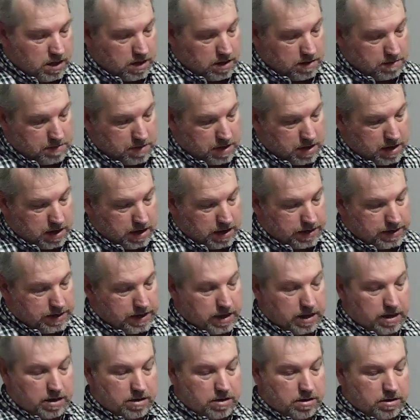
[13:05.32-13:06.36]
My
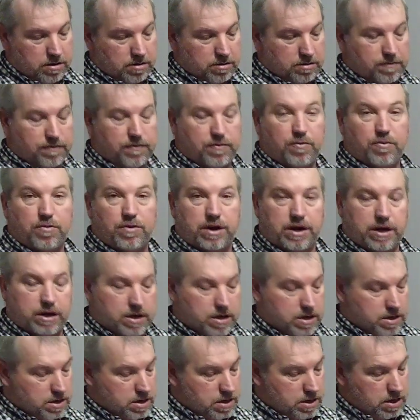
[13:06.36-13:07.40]
download's
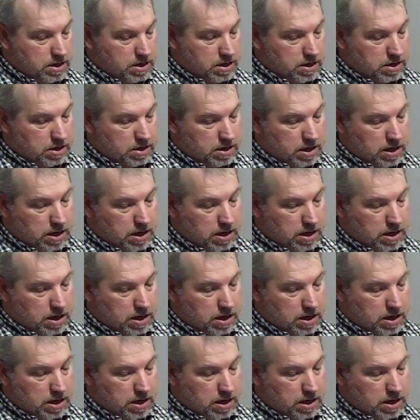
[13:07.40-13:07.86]
49